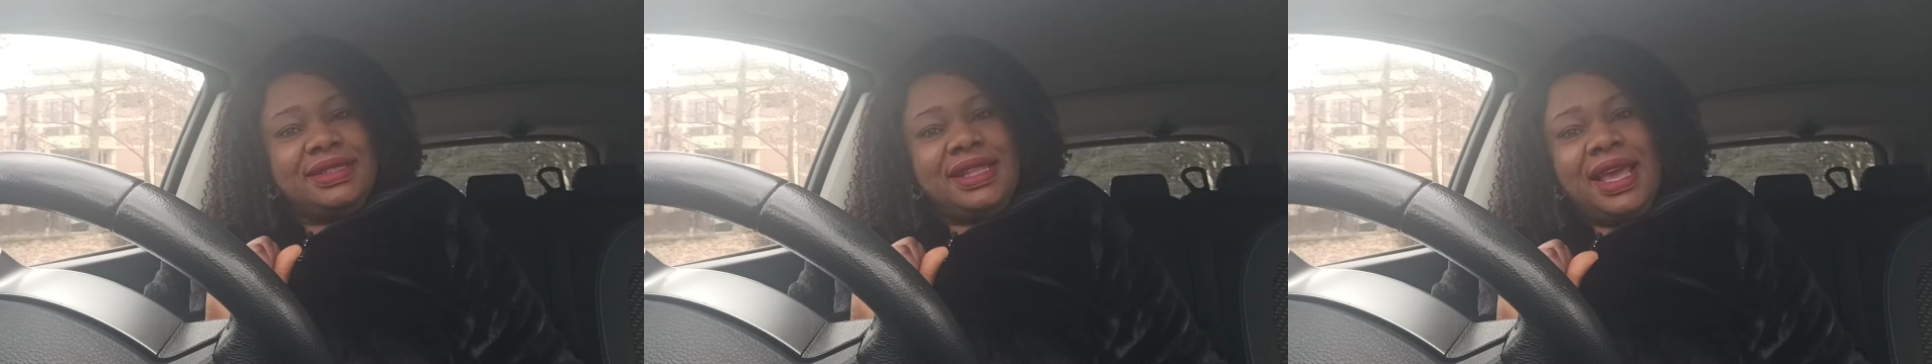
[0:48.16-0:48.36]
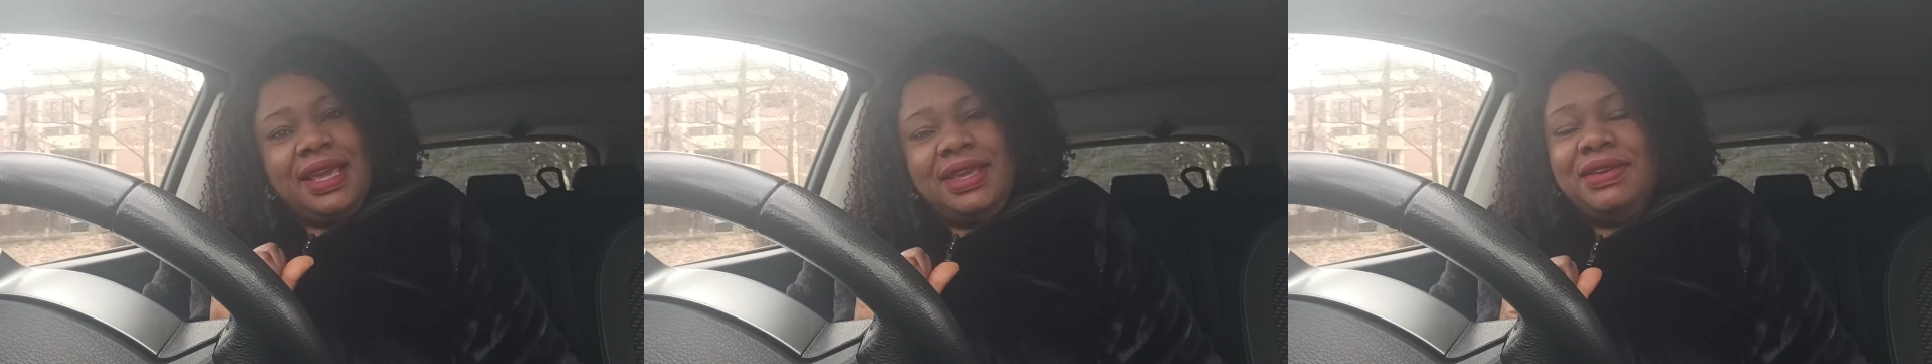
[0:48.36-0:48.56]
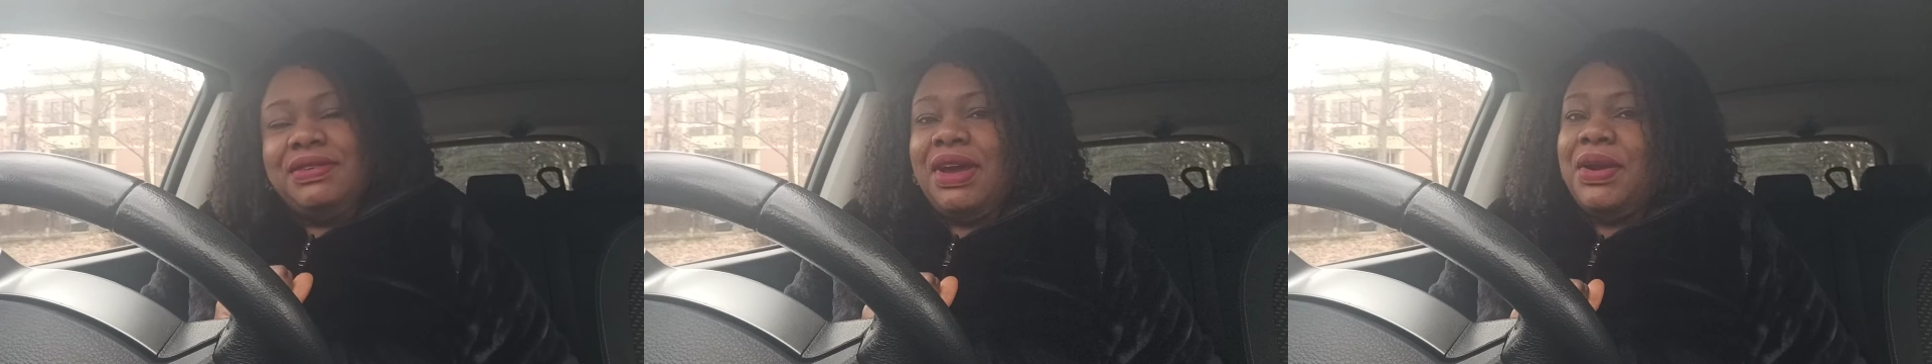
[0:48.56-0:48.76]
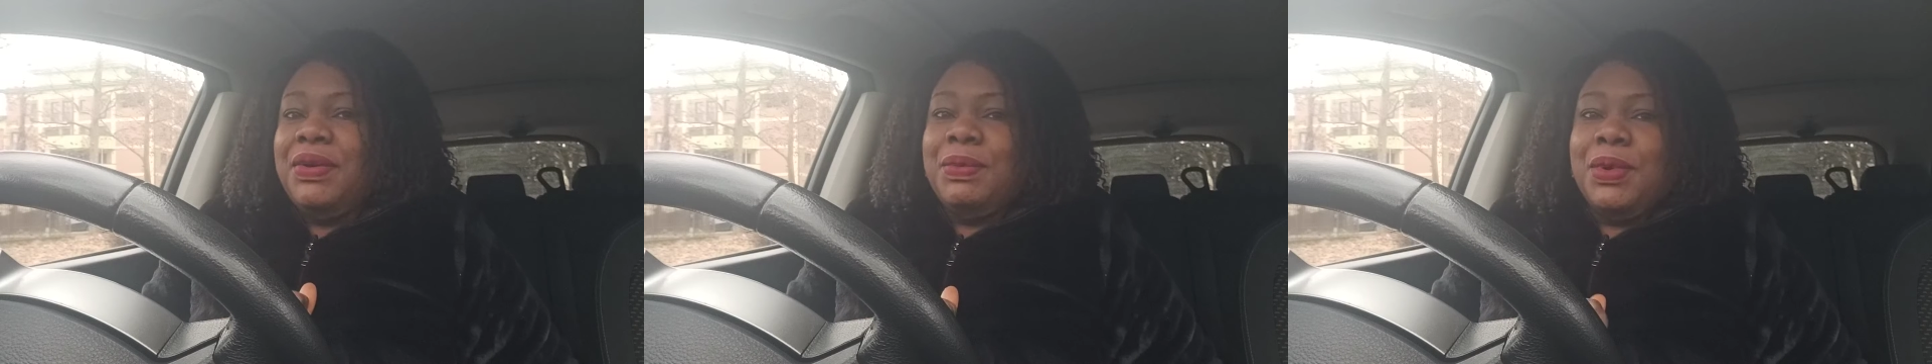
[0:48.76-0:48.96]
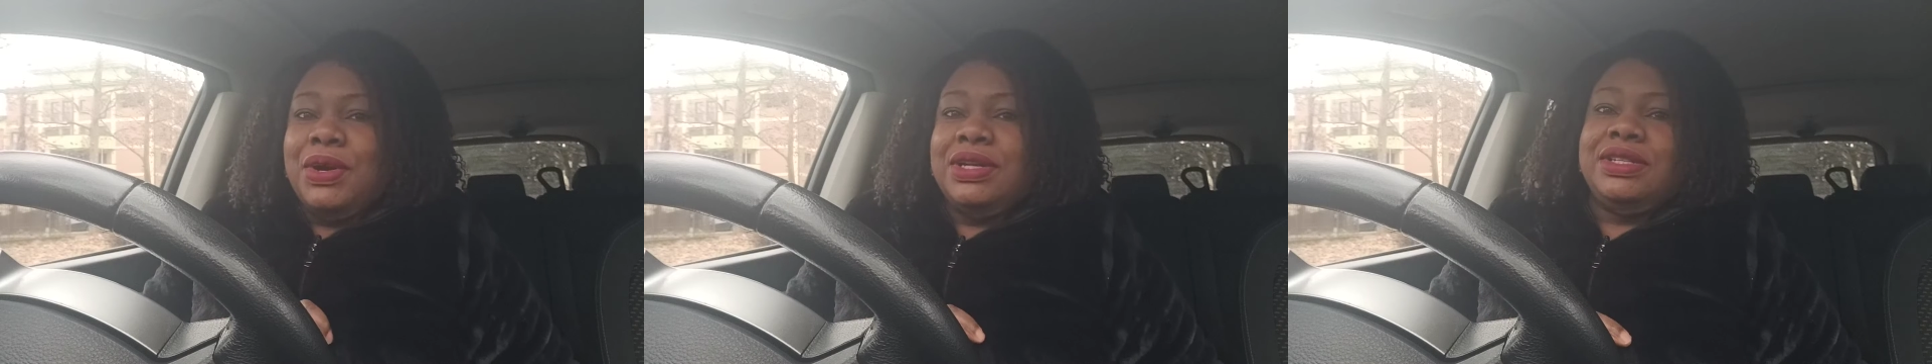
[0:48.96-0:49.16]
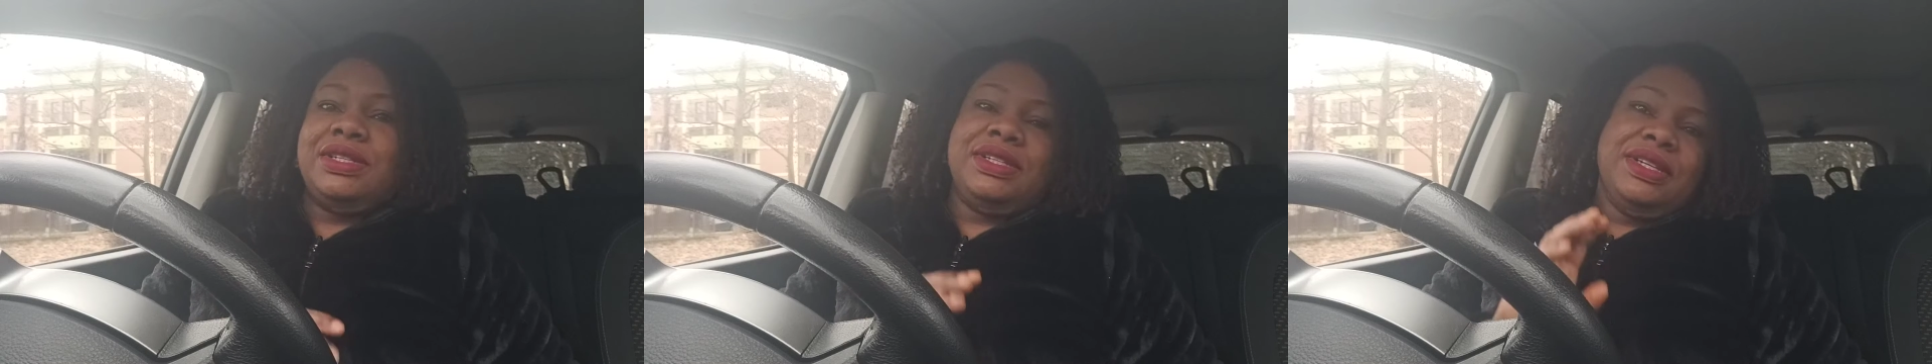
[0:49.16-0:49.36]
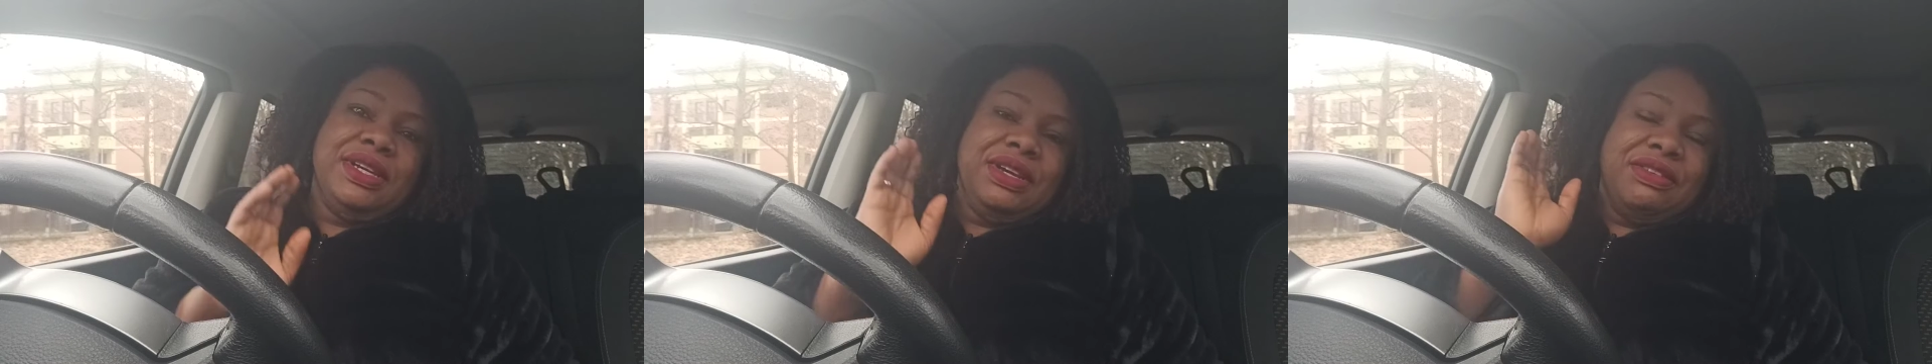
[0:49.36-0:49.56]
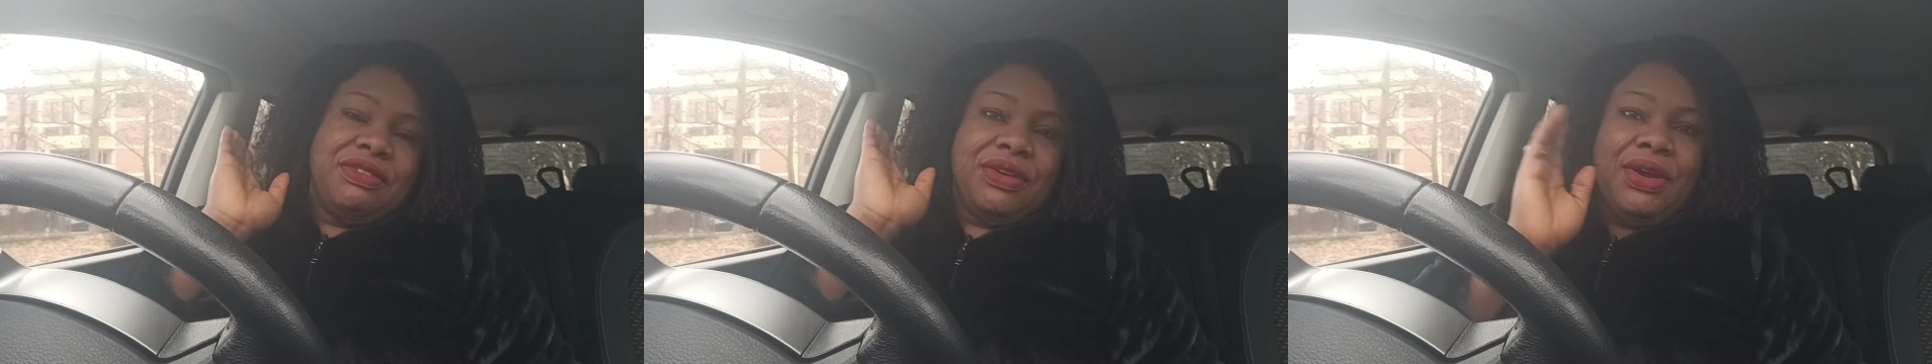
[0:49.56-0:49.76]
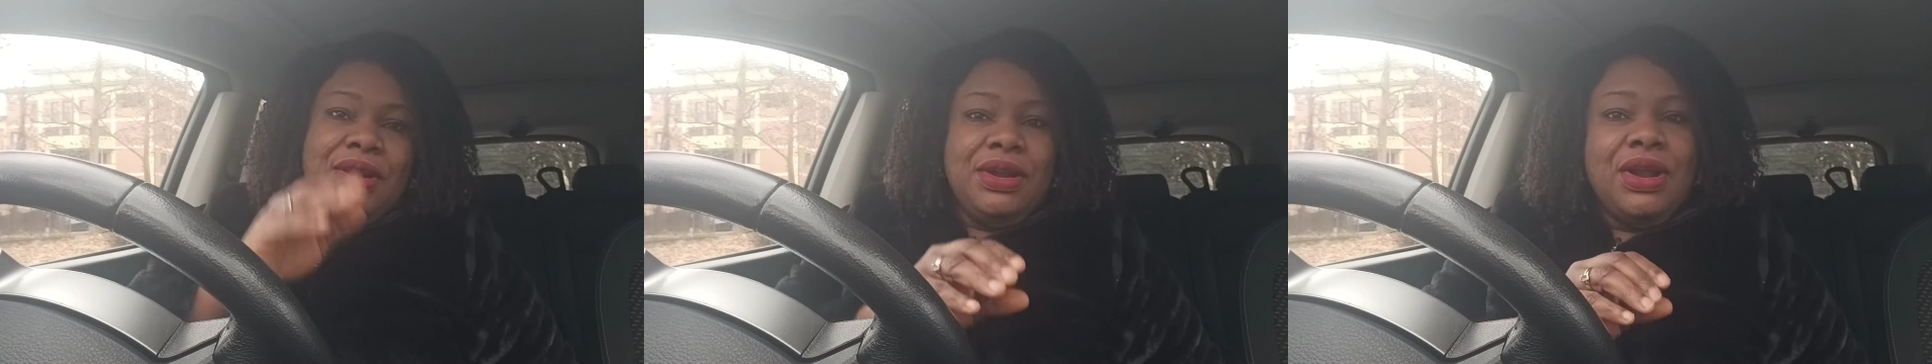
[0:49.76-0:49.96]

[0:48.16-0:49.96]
thank you very much for your